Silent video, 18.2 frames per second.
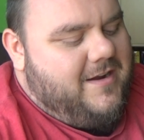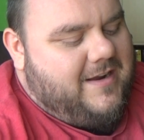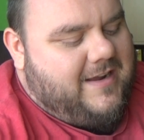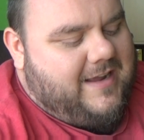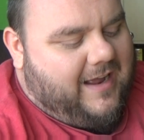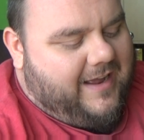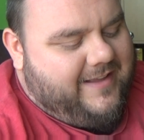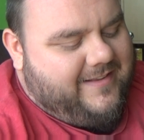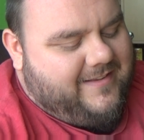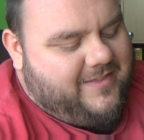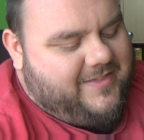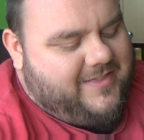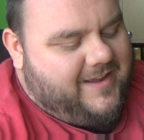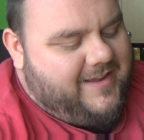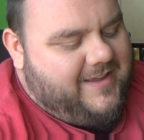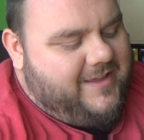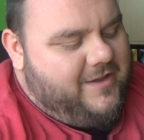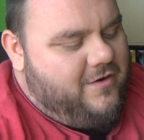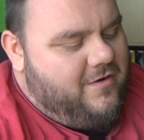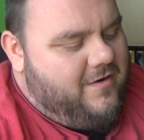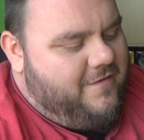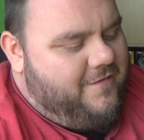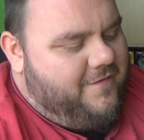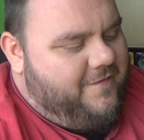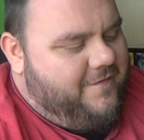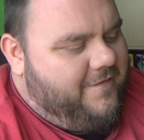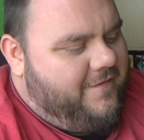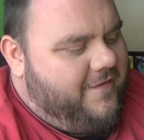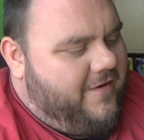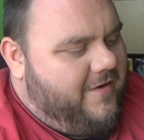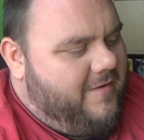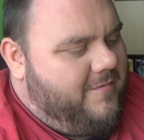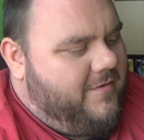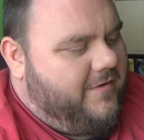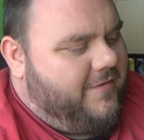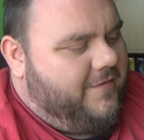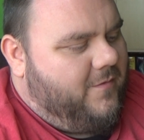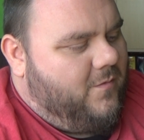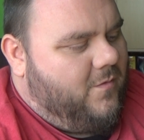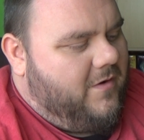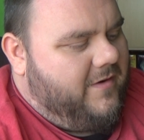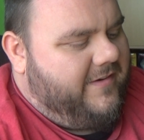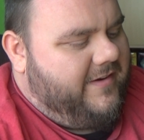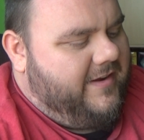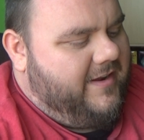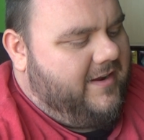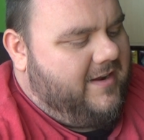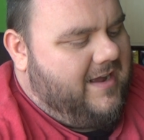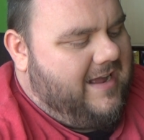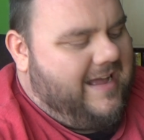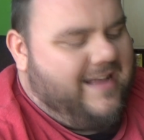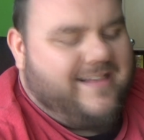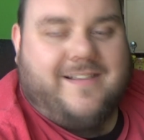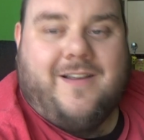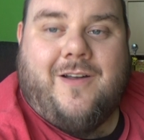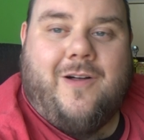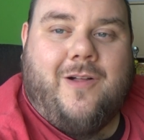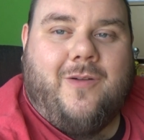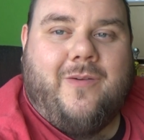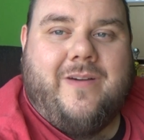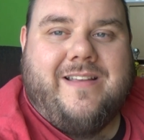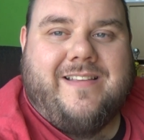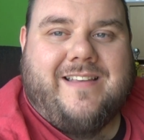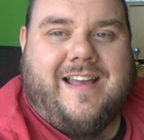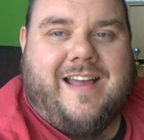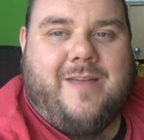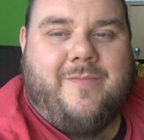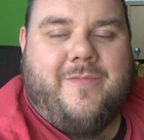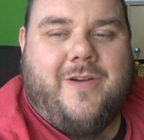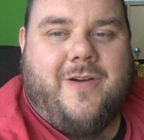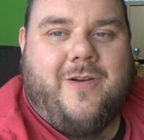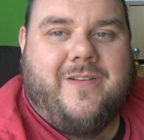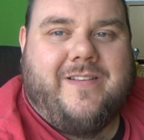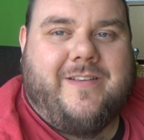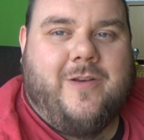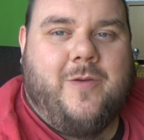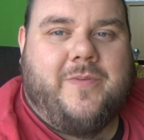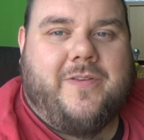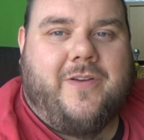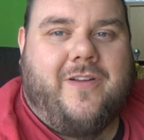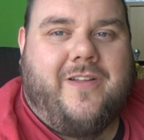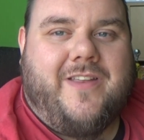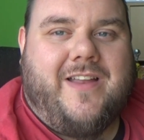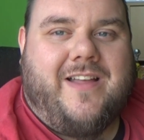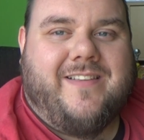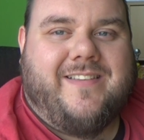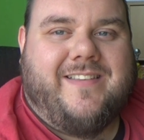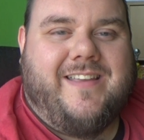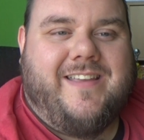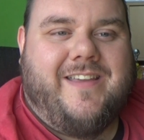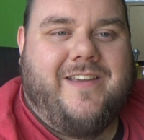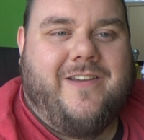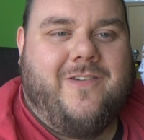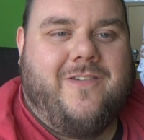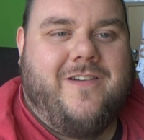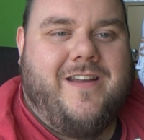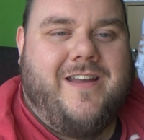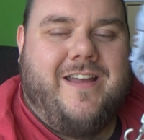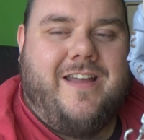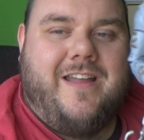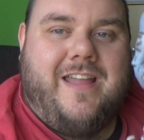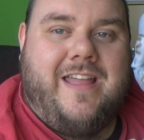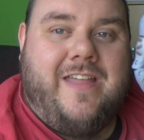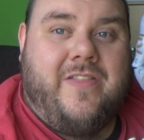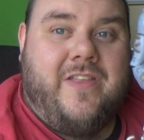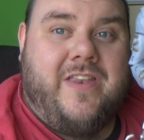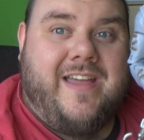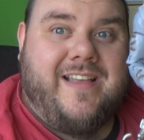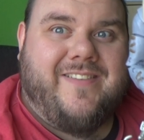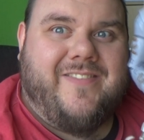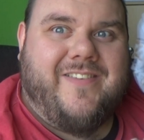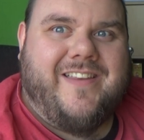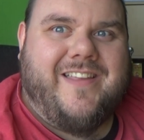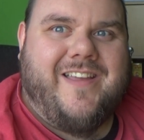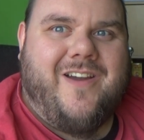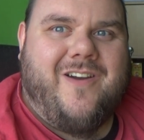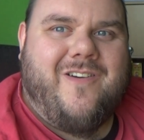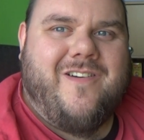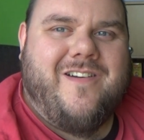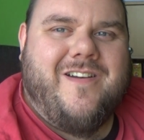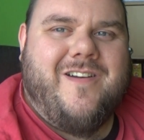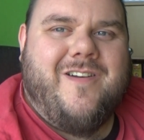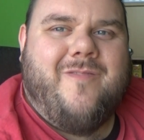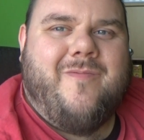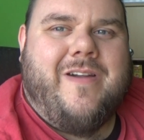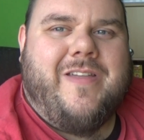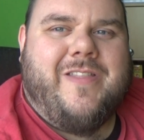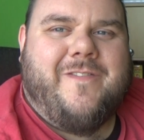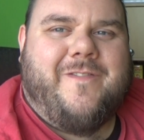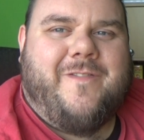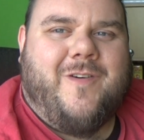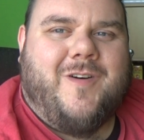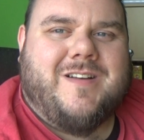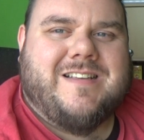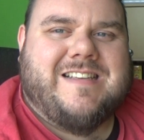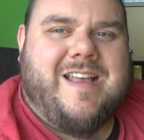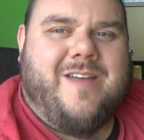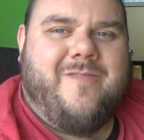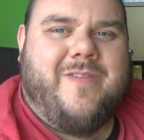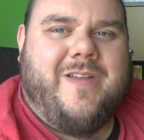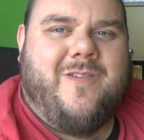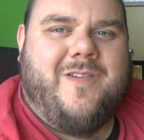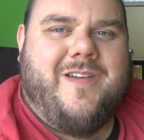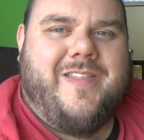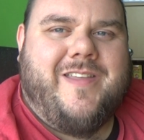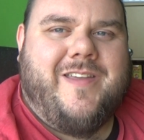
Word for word: Guys, thank you very much for watching. As always, I'm your host, SuperSorrell, and I'll see you in the next video. May the Force be with